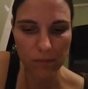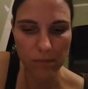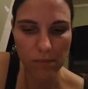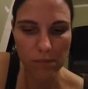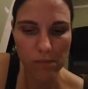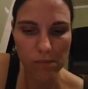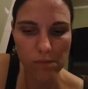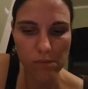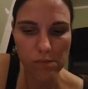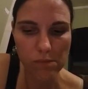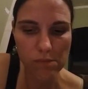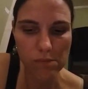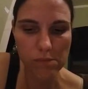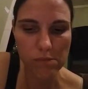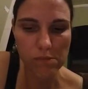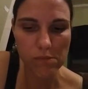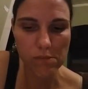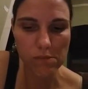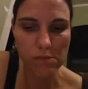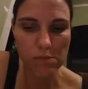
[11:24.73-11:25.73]

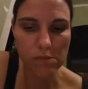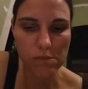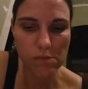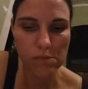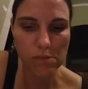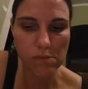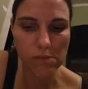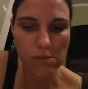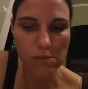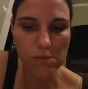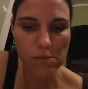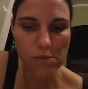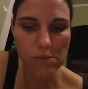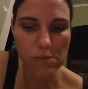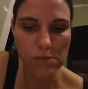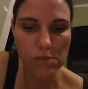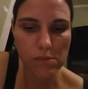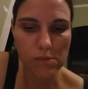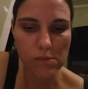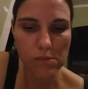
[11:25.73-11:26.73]

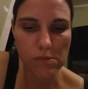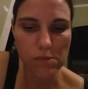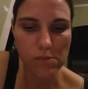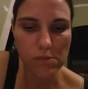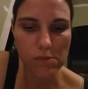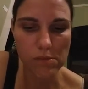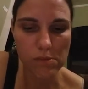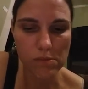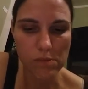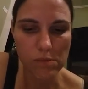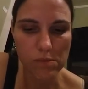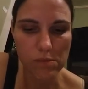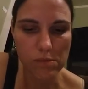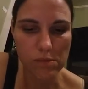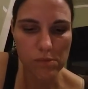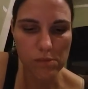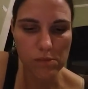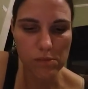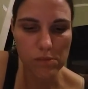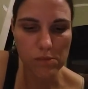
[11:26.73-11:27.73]

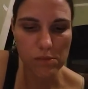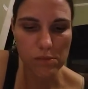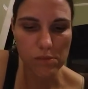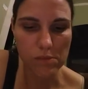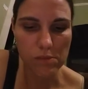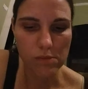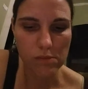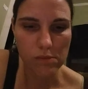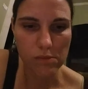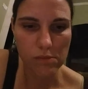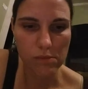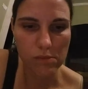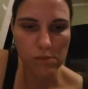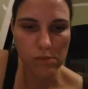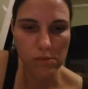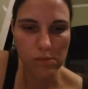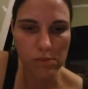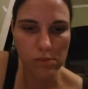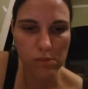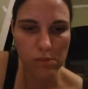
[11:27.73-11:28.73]

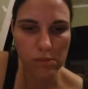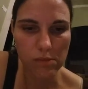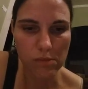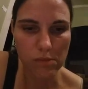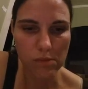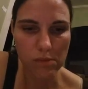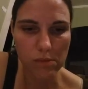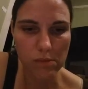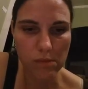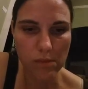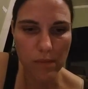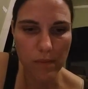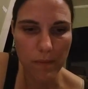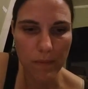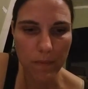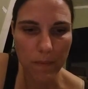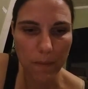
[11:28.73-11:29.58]
Nobody speaks.